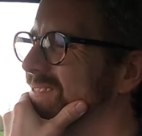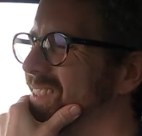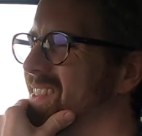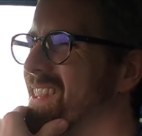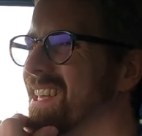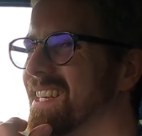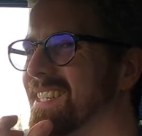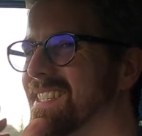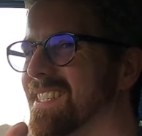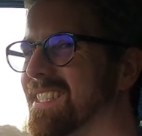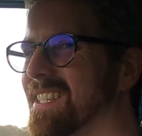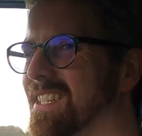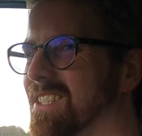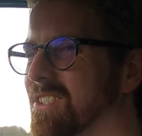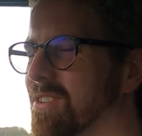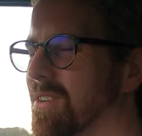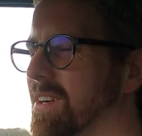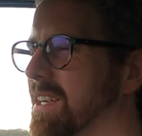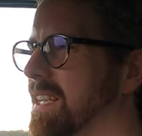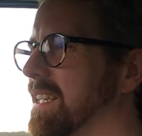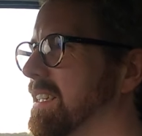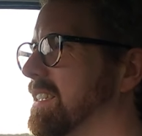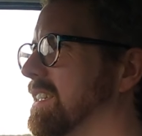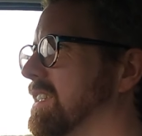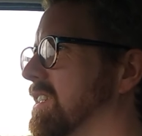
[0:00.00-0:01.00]
This is a
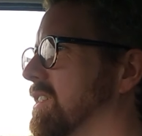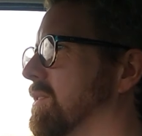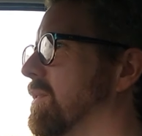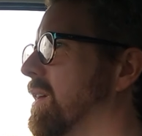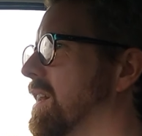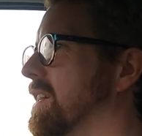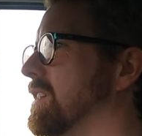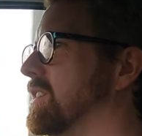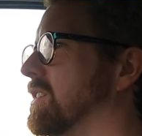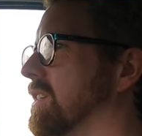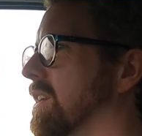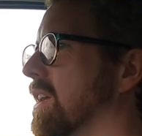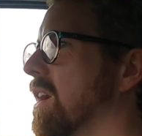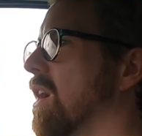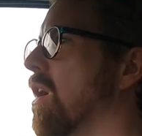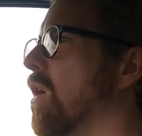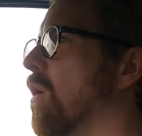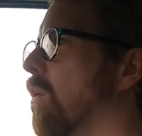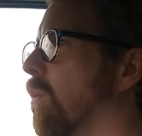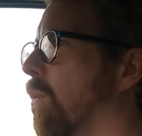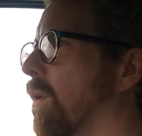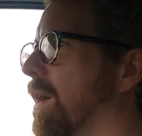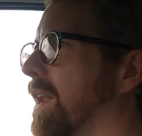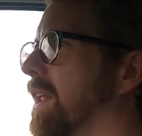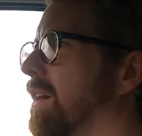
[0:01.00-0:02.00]
tricky
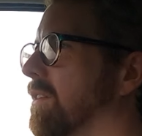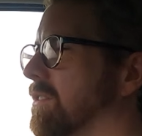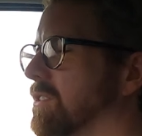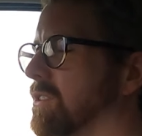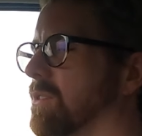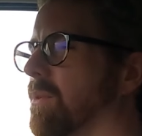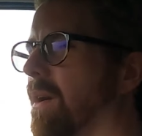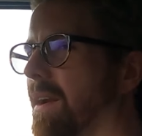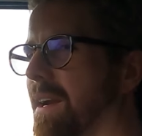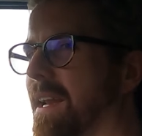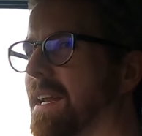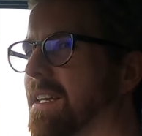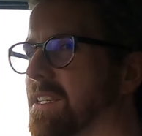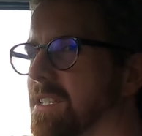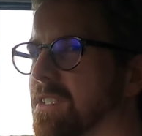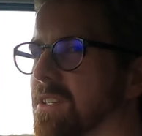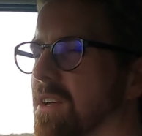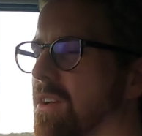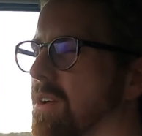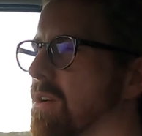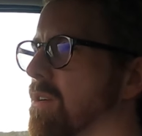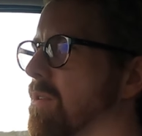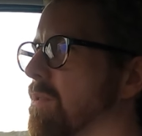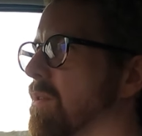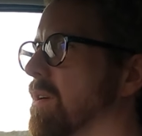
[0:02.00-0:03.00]
situation. What else do I need to
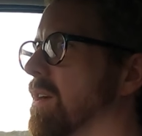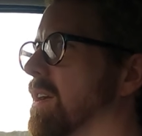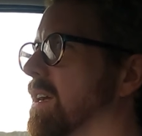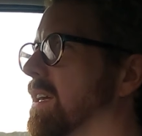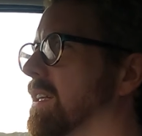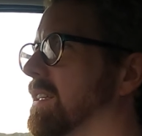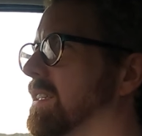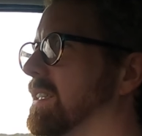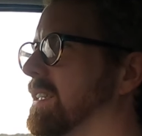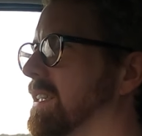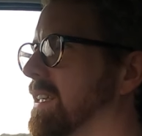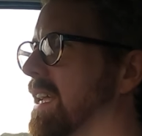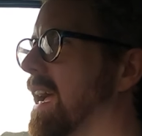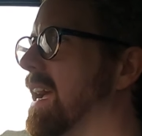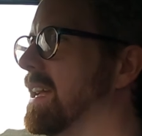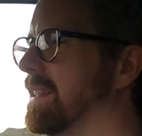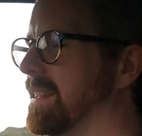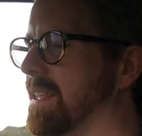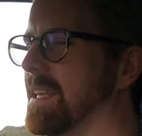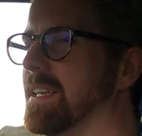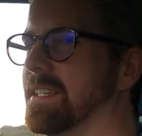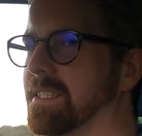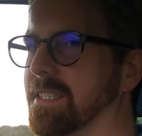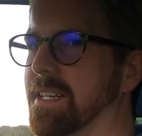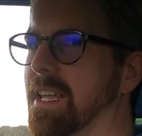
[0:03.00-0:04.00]
do to
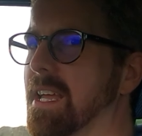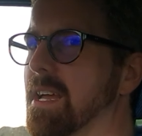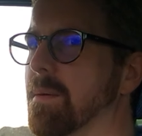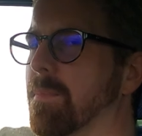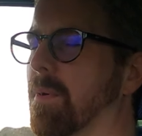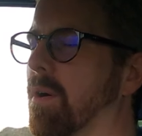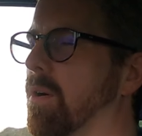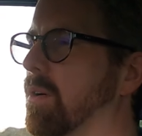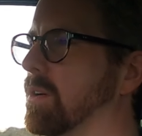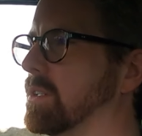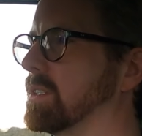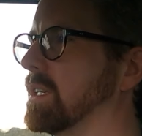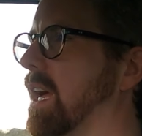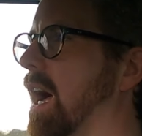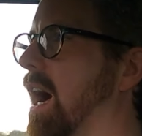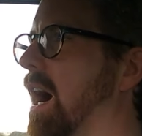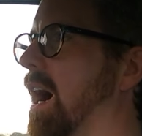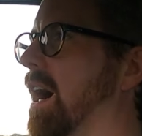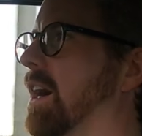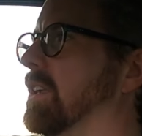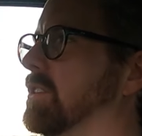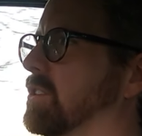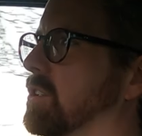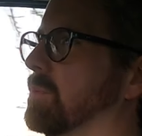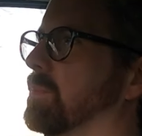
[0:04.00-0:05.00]
get this gearbox
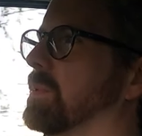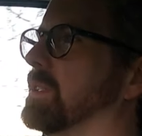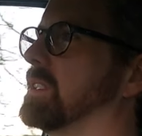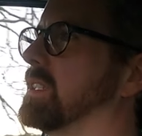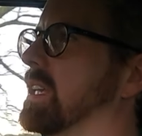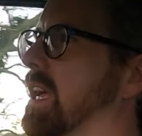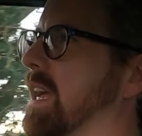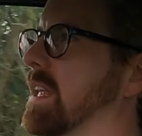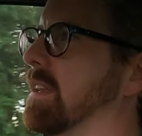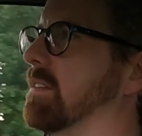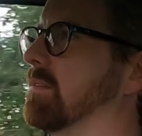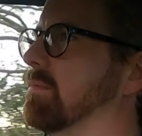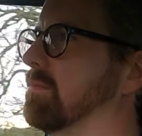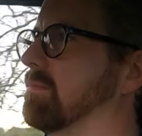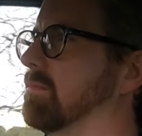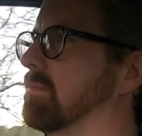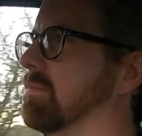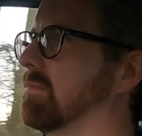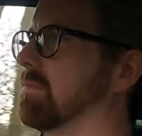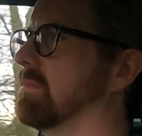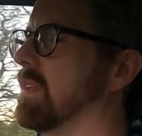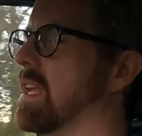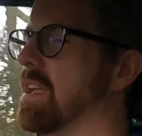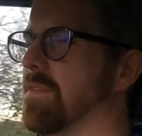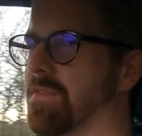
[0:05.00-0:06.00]

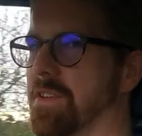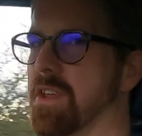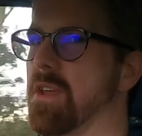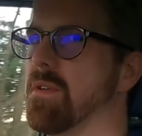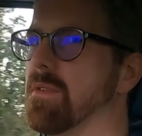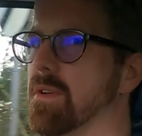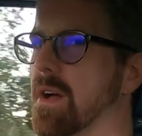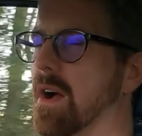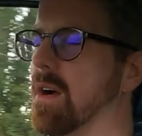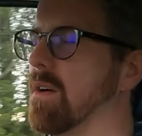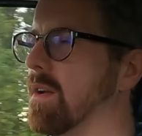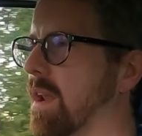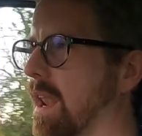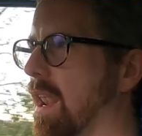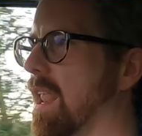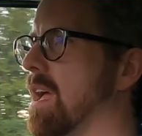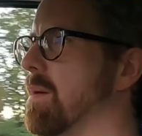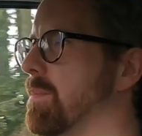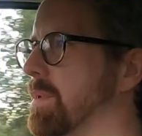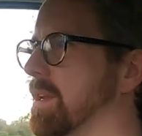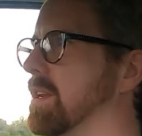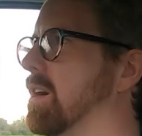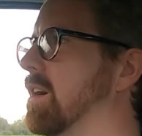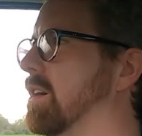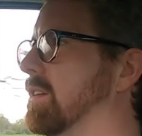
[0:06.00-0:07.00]
100%? If you know,
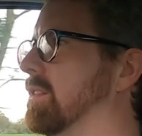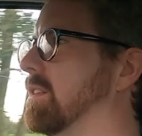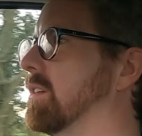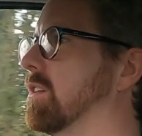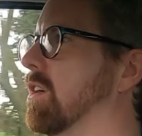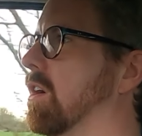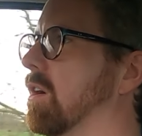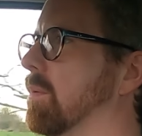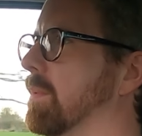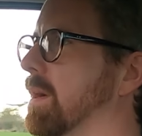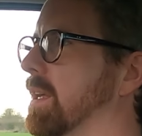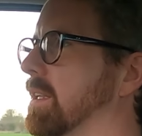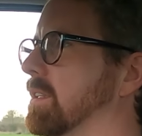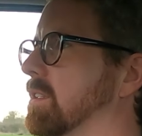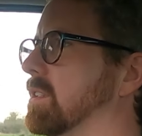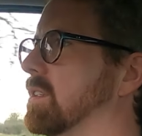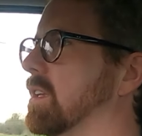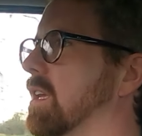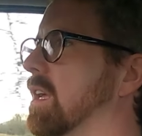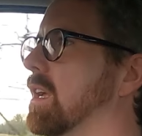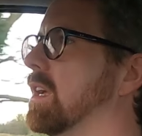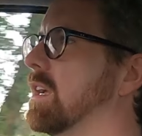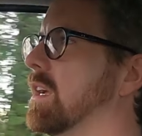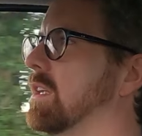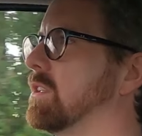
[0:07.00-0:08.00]
let me know in the comments.
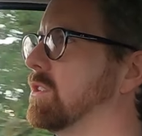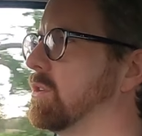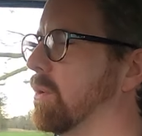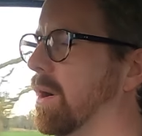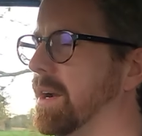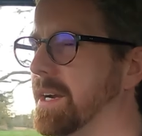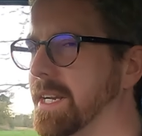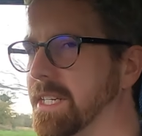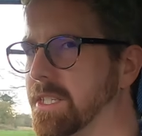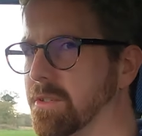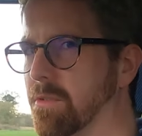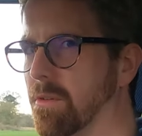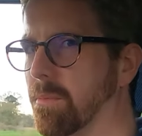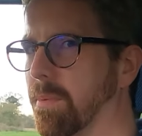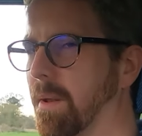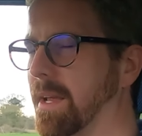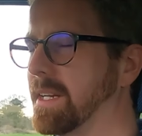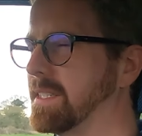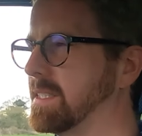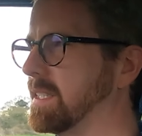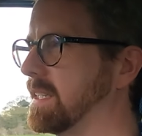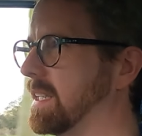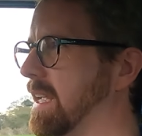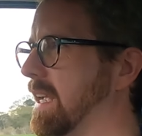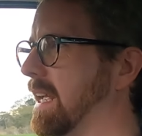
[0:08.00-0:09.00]
Do I need to
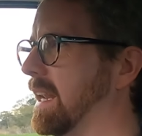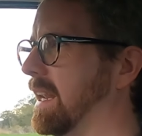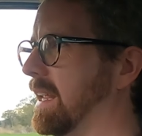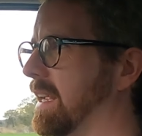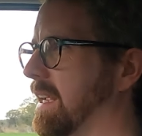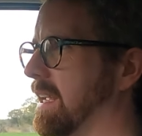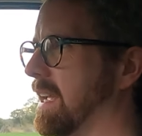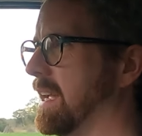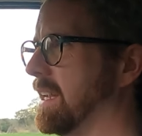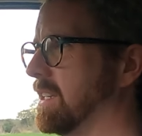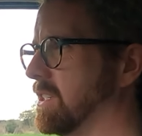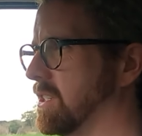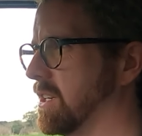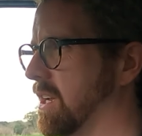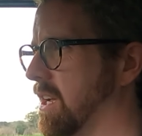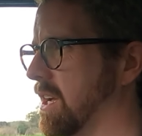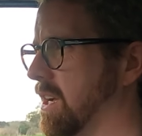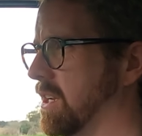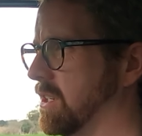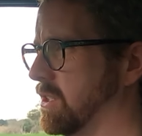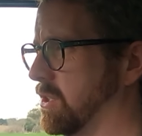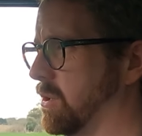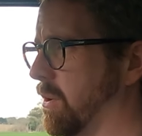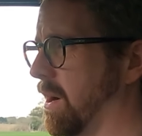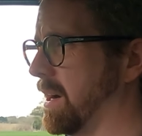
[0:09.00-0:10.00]
replace the gear linkage?
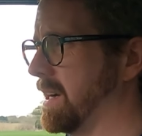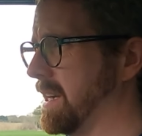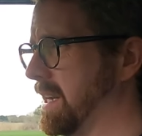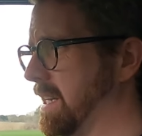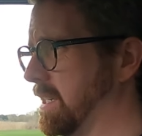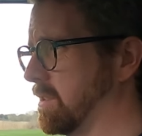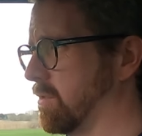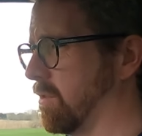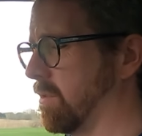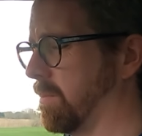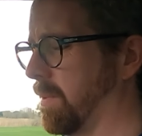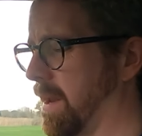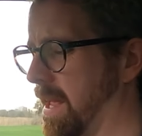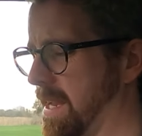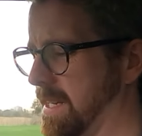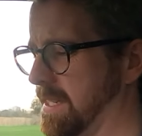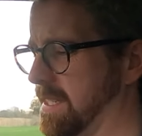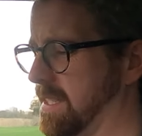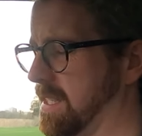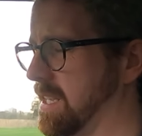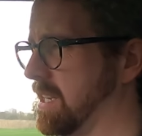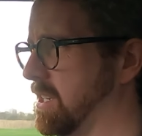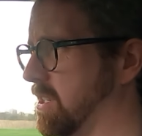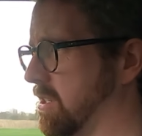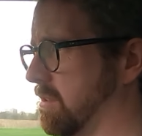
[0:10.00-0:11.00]
Do I need to
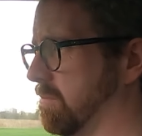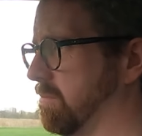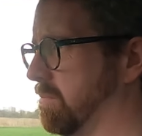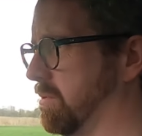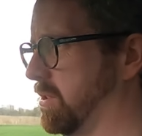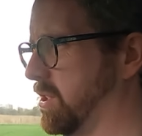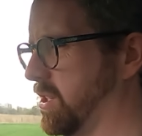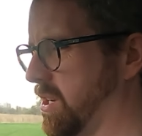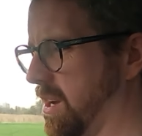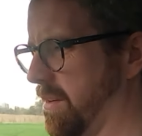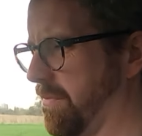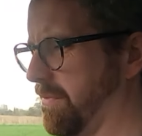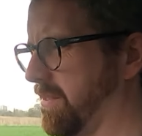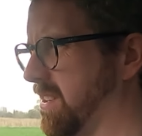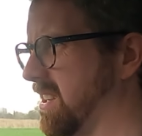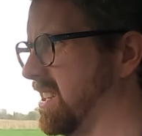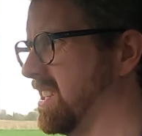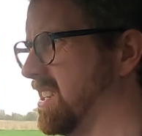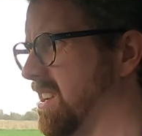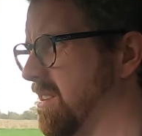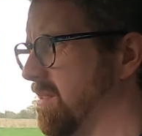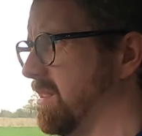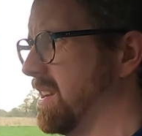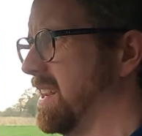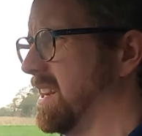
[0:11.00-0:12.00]
replace this shifter
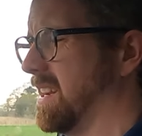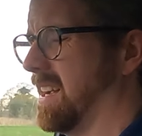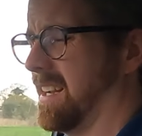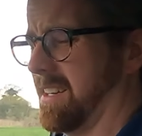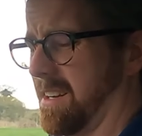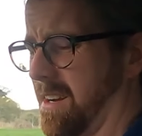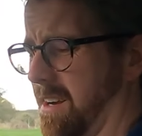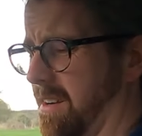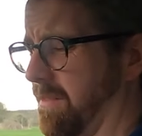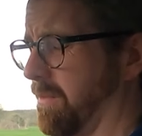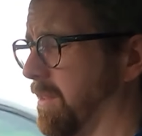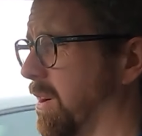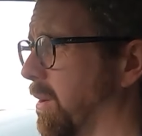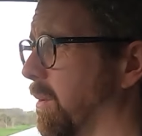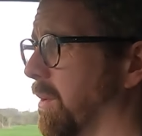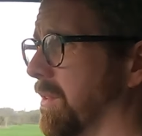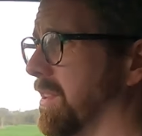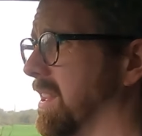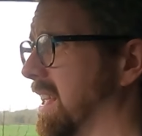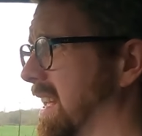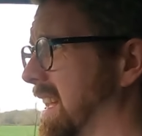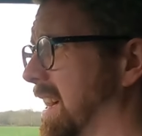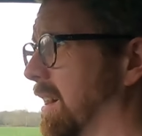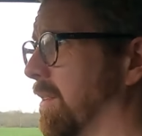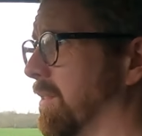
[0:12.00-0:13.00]
unit? I don't even know what
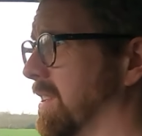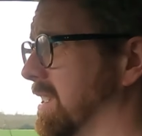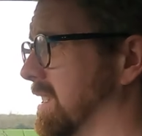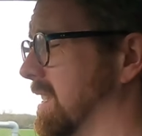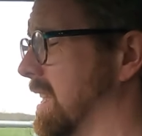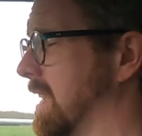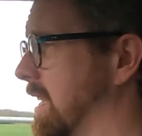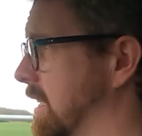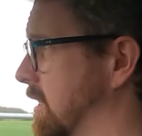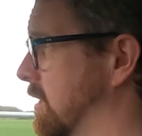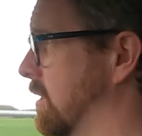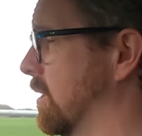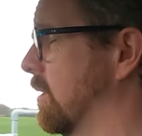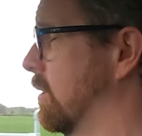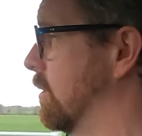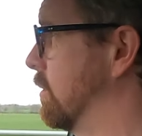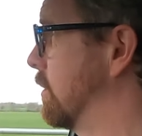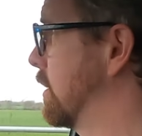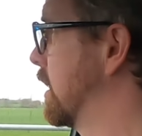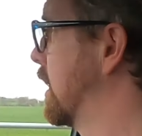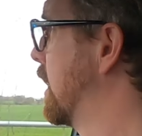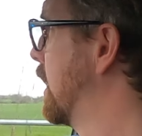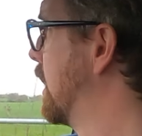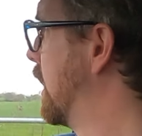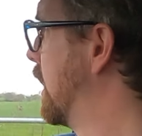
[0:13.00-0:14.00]
the hell this thing is called.